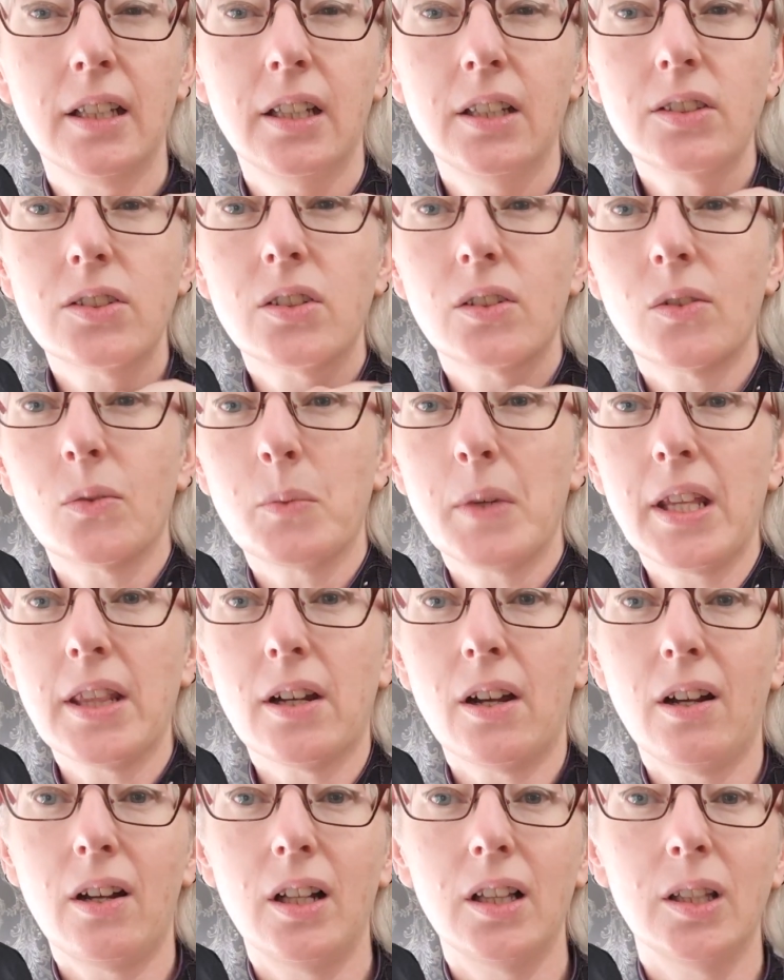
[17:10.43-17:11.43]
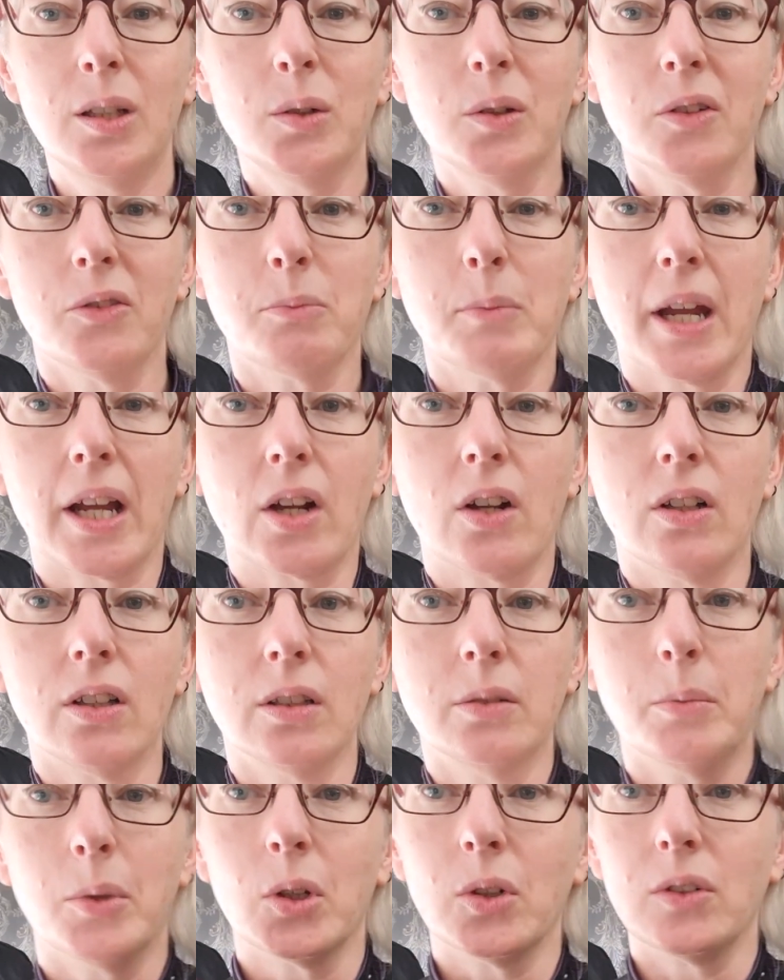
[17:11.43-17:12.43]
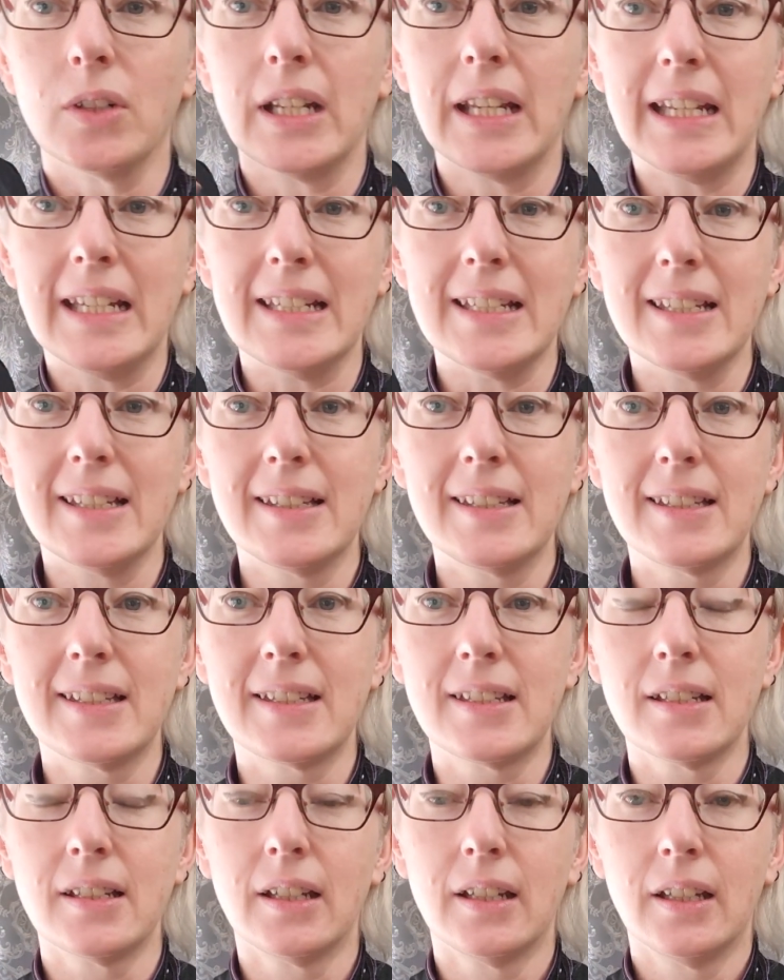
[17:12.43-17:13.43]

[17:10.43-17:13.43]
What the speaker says: sort of where the hollow of my collarbone is,